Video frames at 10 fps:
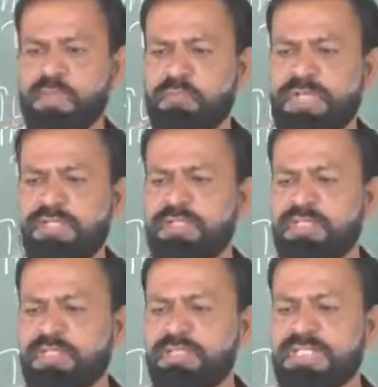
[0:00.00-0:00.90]

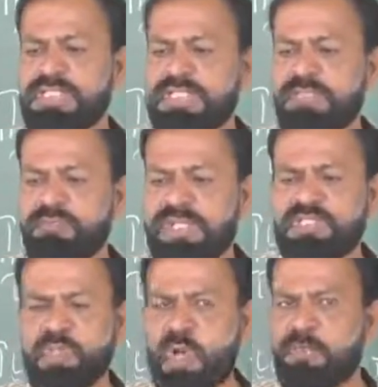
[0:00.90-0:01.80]
When the
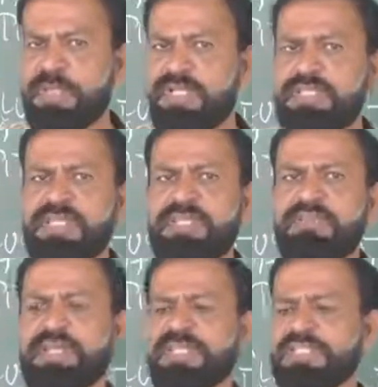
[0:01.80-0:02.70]
sequence of
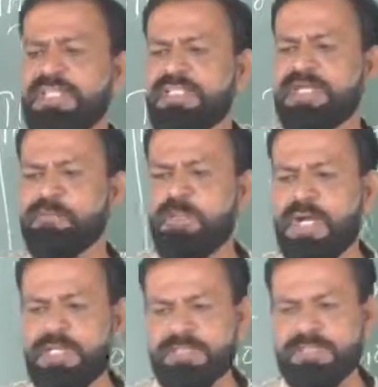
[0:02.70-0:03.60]
events in the
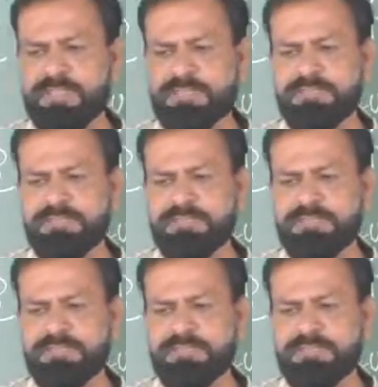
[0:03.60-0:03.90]
past,